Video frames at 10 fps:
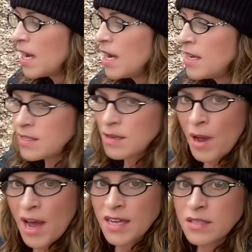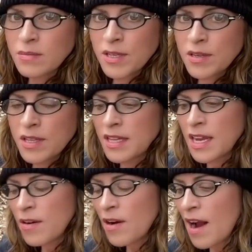Is it possible that
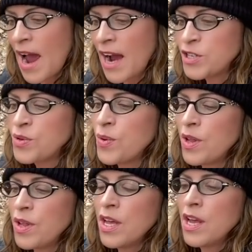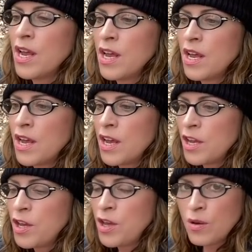there are actual
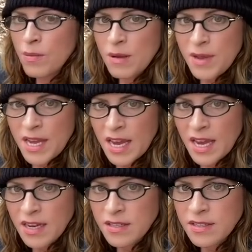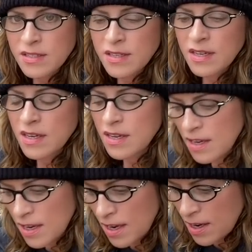human beings
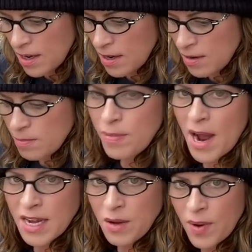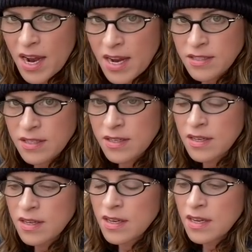body-wise,
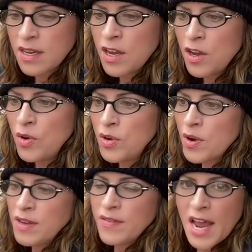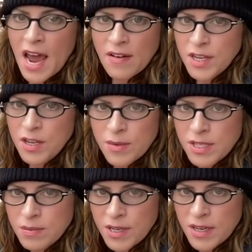who don't even have a human
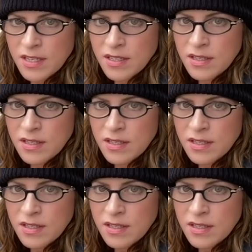spirit,